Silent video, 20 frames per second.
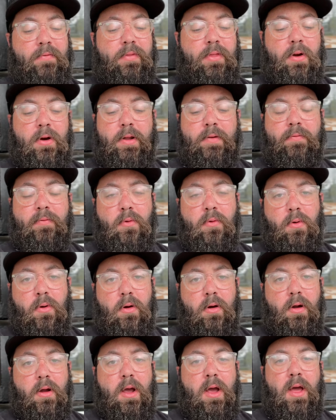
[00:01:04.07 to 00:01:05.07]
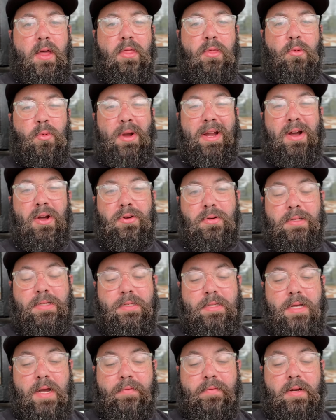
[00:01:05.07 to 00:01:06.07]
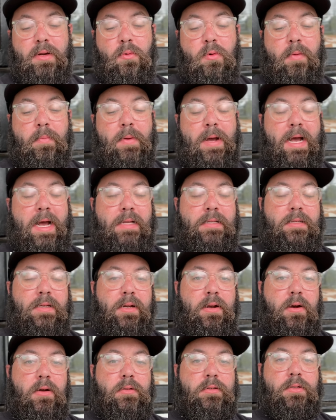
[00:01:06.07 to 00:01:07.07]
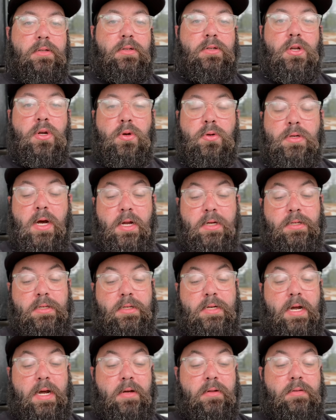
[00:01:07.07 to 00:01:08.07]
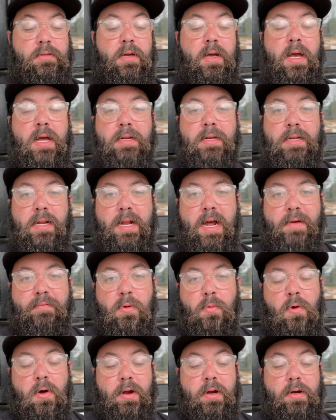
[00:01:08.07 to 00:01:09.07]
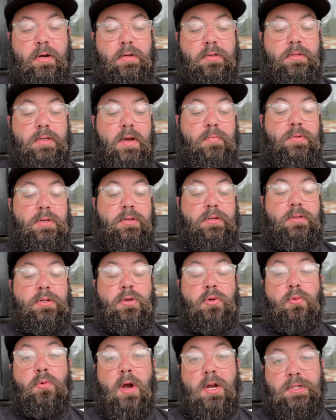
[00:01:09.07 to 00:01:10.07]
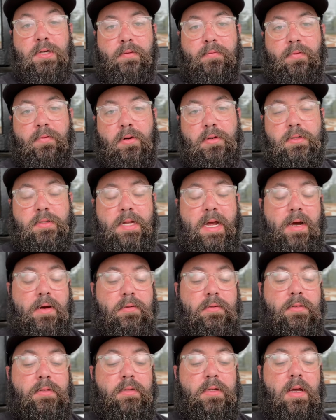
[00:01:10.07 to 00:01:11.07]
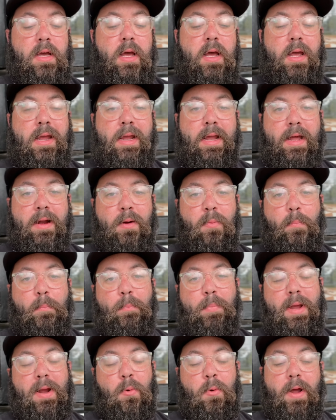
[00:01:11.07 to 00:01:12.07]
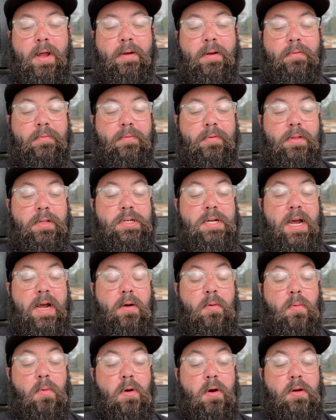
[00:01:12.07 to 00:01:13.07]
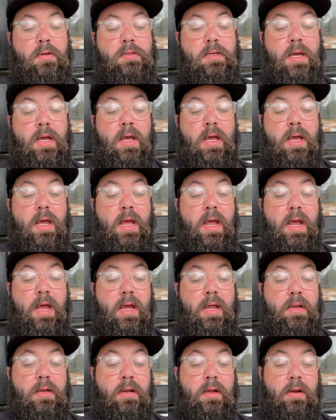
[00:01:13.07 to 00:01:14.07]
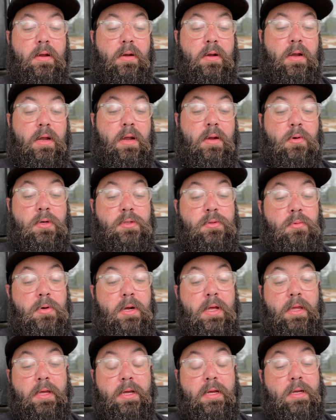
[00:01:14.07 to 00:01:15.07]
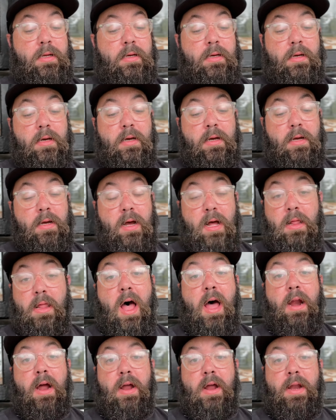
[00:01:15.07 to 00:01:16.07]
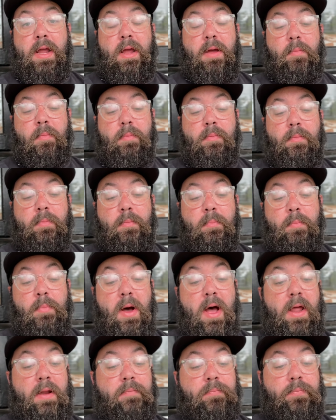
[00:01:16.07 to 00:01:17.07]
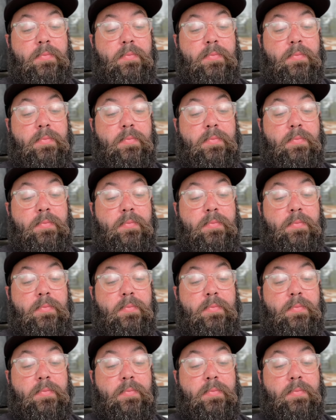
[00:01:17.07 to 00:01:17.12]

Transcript: 34, 371 passing yards, 2 touchdowns, did have the 1 interception, 2 rushing first downs. He had a big win for the Jaguars, and it was really a lot on him. But